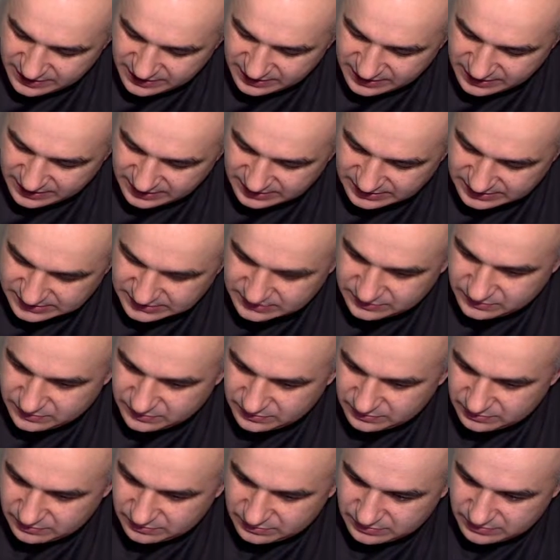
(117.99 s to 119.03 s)
like this.
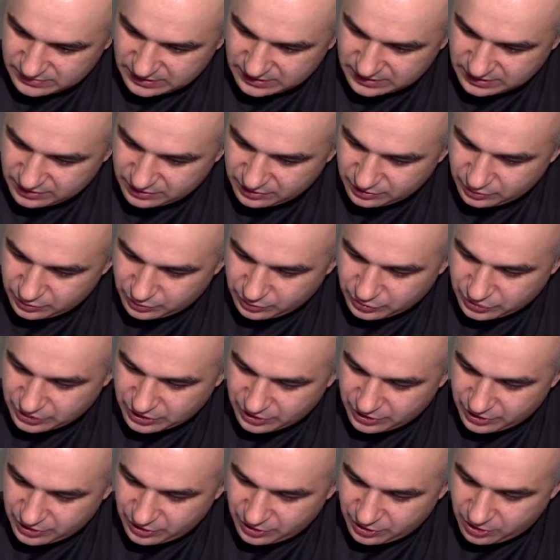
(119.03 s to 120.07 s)
I'm going to use
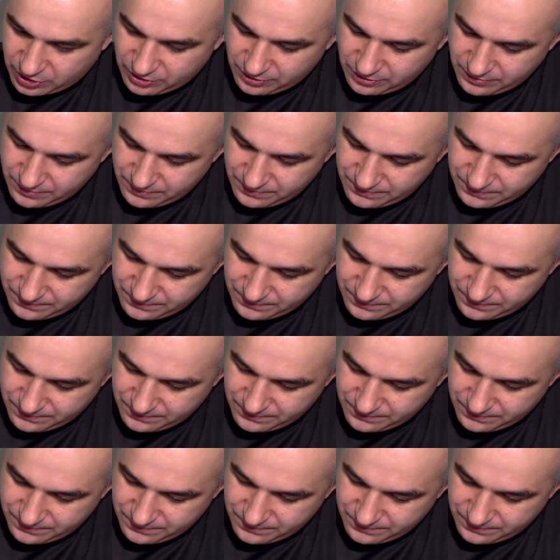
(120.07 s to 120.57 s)
another color